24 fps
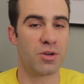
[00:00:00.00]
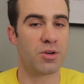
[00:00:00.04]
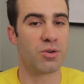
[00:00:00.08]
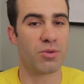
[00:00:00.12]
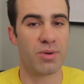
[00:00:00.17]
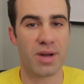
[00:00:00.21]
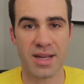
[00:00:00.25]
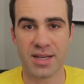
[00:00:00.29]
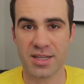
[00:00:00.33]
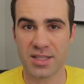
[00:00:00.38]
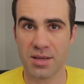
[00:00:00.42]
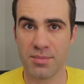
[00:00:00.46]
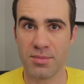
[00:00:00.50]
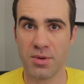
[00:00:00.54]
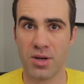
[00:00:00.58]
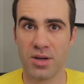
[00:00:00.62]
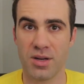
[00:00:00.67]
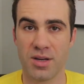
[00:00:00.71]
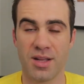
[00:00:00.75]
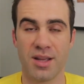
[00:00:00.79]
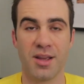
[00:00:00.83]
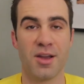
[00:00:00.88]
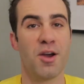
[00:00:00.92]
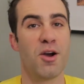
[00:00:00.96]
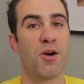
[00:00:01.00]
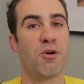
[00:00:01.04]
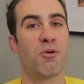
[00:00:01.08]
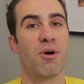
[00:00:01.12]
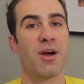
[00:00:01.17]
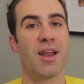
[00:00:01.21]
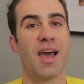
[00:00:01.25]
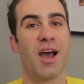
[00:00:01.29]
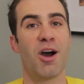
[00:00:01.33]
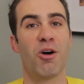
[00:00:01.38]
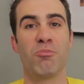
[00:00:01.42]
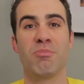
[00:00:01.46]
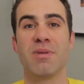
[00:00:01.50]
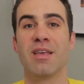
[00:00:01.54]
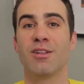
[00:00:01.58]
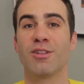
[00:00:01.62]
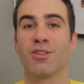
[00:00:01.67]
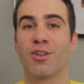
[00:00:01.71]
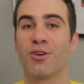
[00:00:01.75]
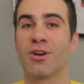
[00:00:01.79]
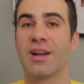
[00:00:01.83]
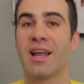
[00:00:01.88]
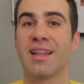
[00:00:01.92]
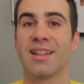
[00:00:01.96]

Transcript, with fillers: Great community, what helped me learn